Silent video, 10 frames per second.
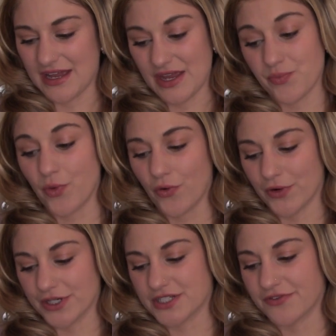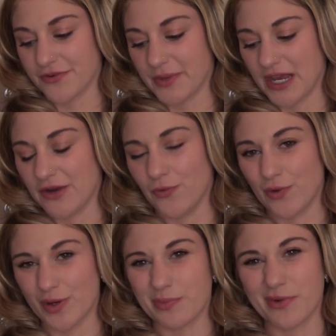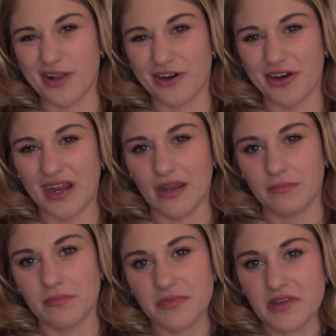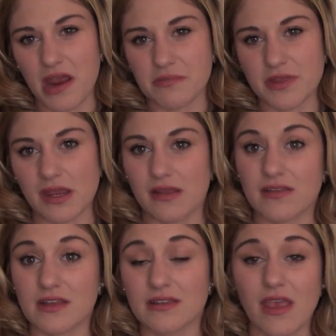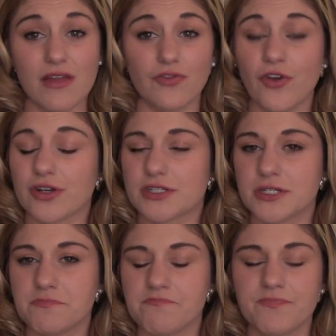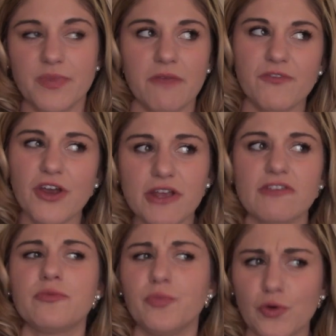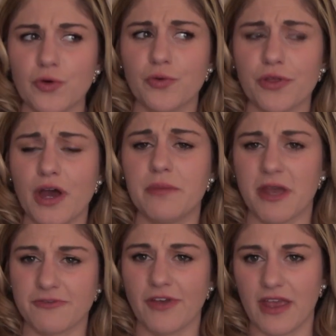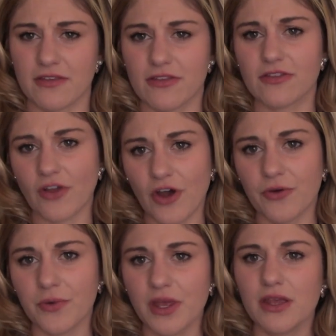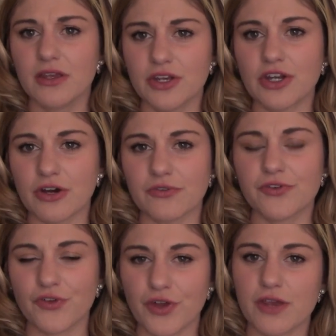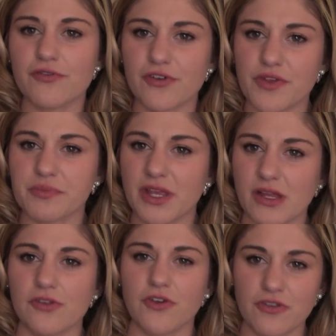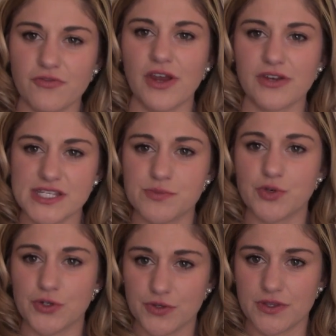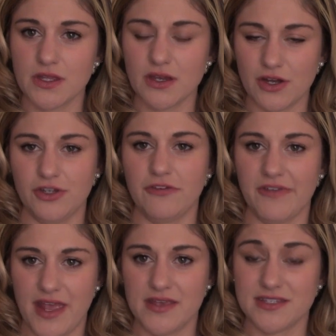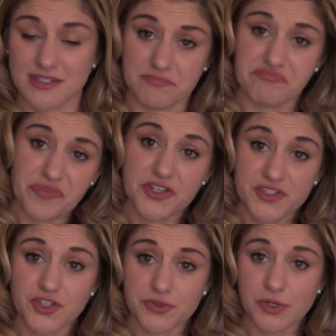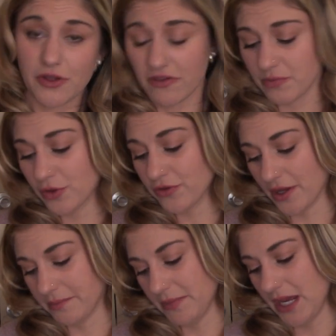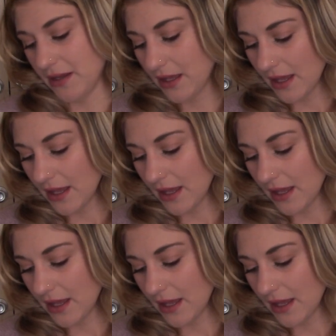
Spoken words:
in pores for me or blurring type things. It looked very smooth on my face. So, you know, if you're looking for something that looks very smooth on your face, this looked really smooth on me.